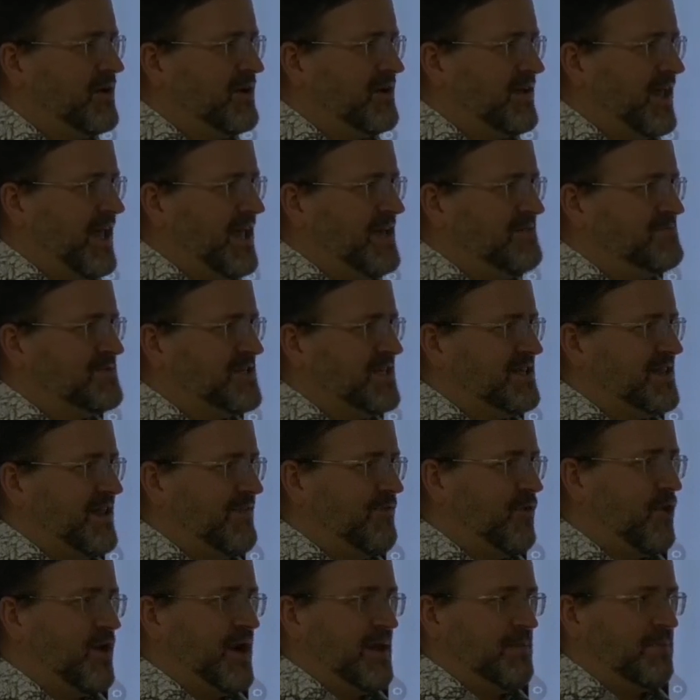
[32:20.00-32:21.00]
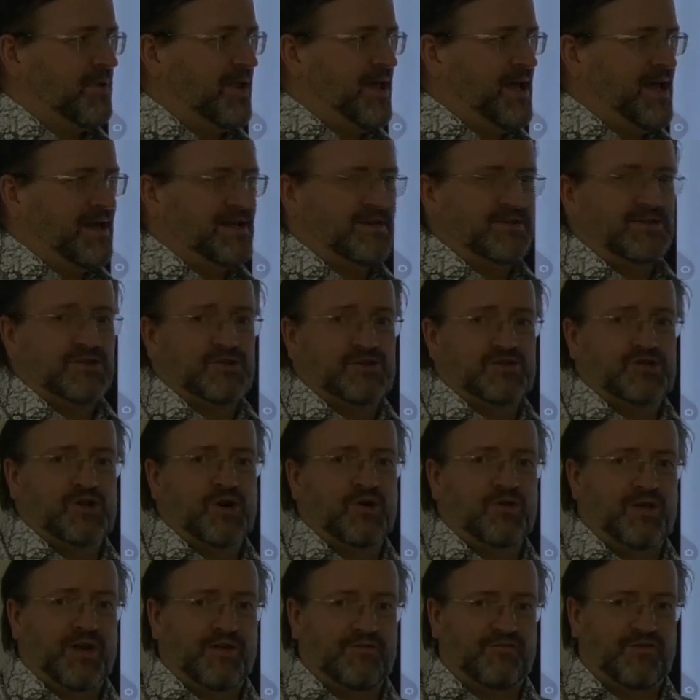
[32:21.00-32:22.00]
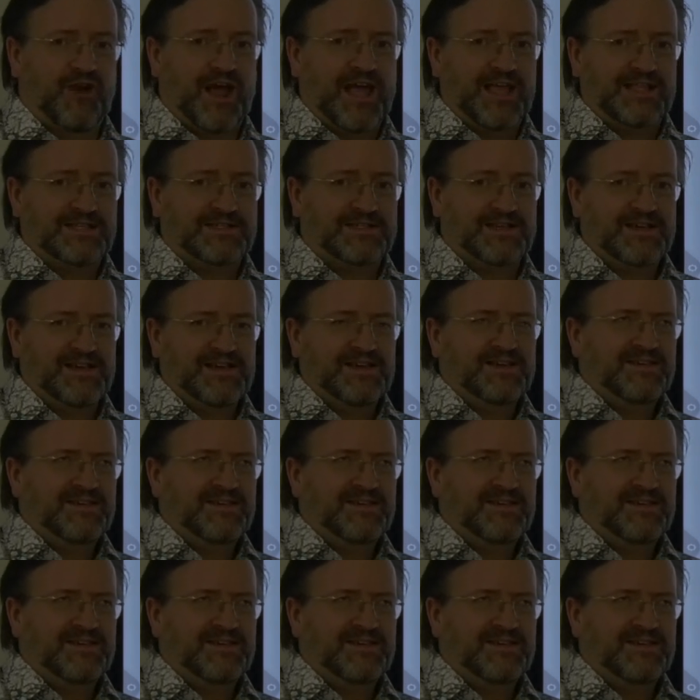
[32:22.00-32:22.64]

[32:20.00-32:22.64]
Their games that they've already played to show their friends.